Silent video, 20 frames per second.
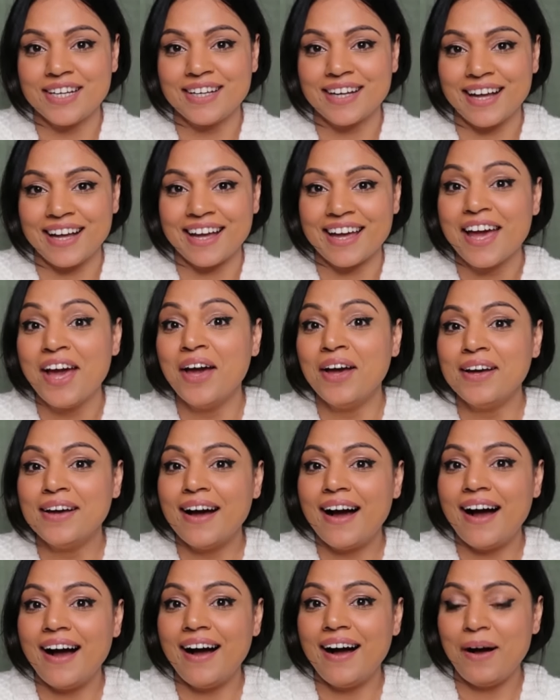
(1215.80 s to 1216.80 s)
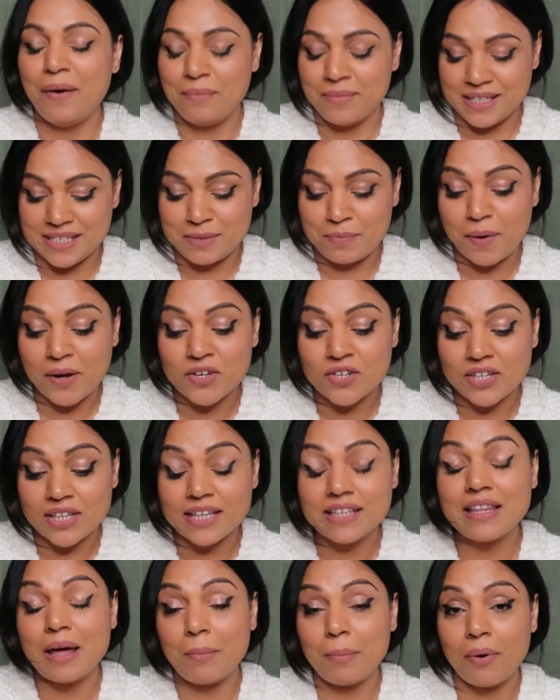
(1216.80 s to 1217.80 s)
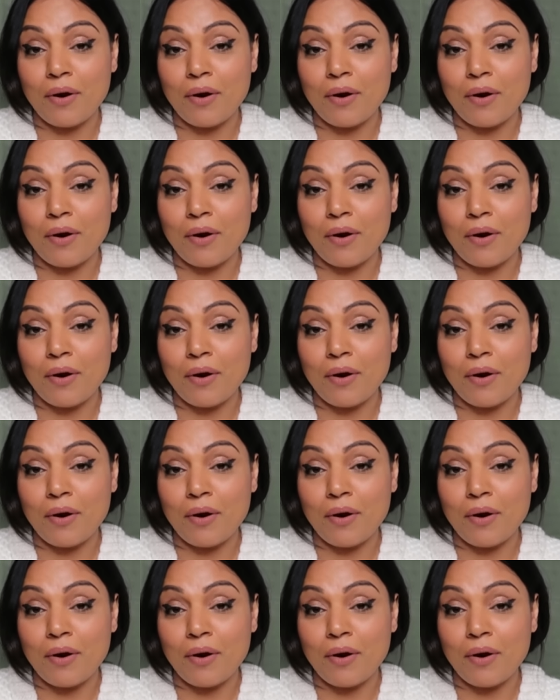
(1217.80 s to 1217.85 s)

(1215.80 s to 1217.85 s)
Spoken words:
especially that